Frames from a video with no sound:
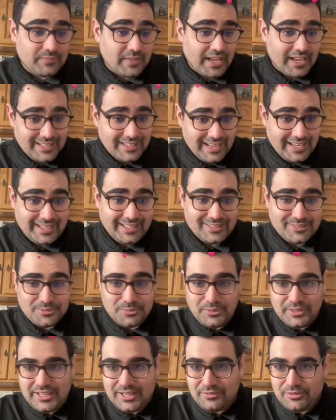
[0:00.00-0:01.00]
at night
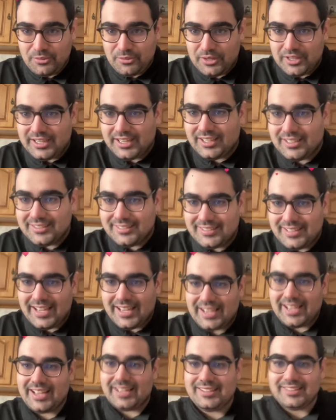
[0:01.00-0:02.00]
when everyone else
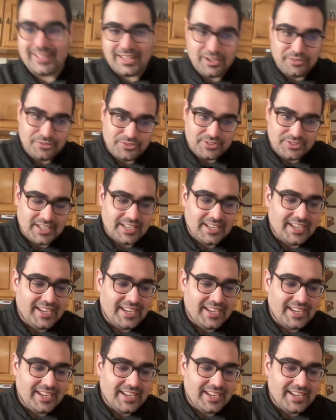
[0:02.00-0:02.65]
has left